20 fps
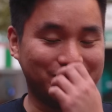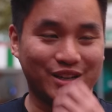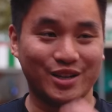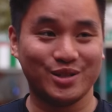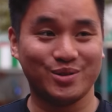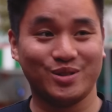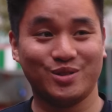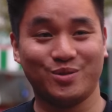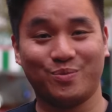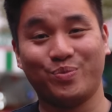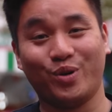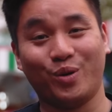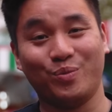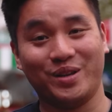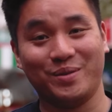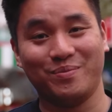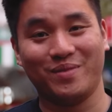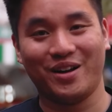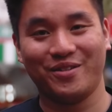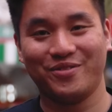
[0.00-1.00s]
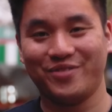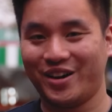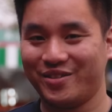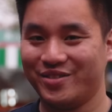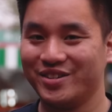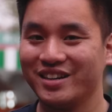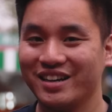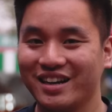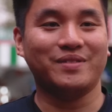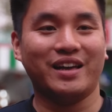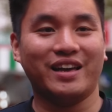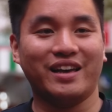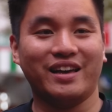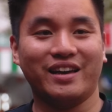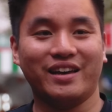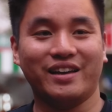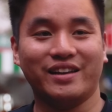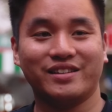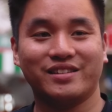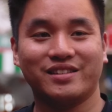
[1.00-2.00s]
those ones are probably my favorite.
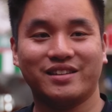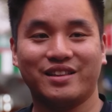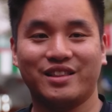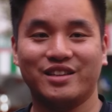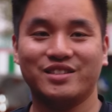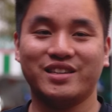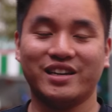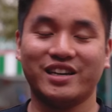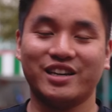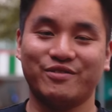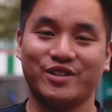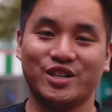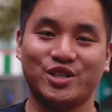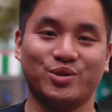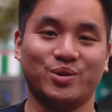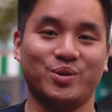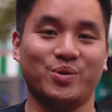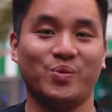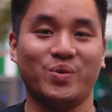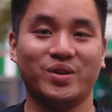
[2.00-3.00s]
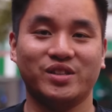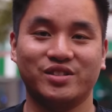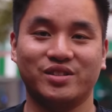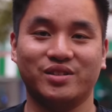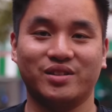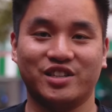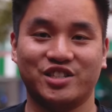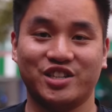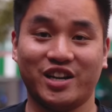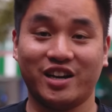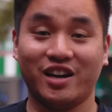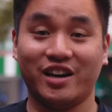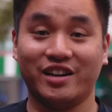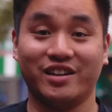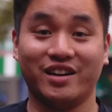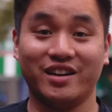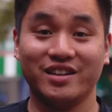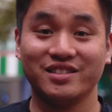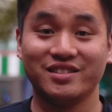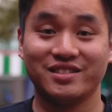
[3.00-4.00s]
And the second restaurant we went to, the Shanghai
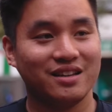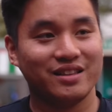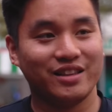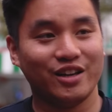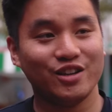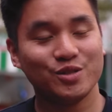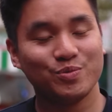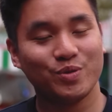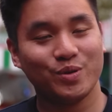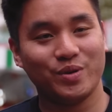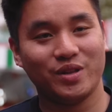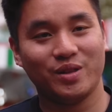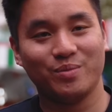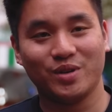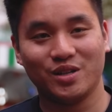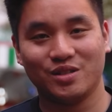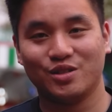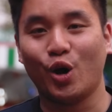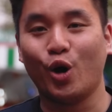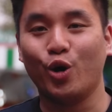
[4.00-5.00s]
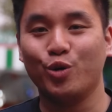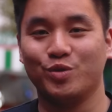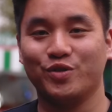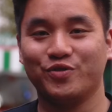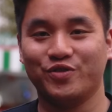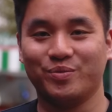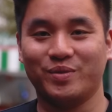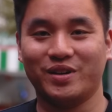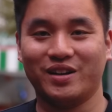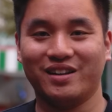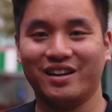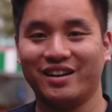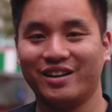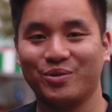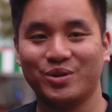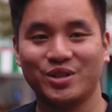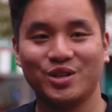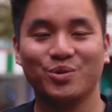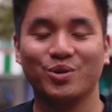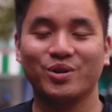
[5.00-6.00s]
Nights, that was probably the most homey for me. Like
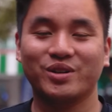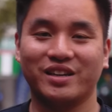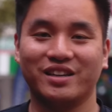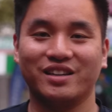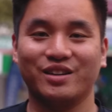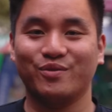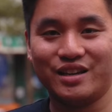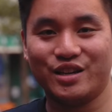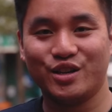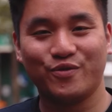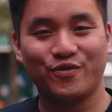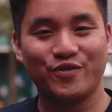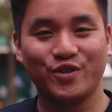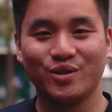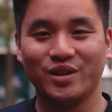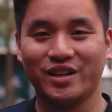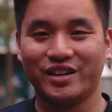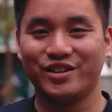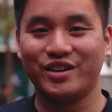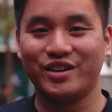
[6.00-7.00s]
when you walk in, you feel like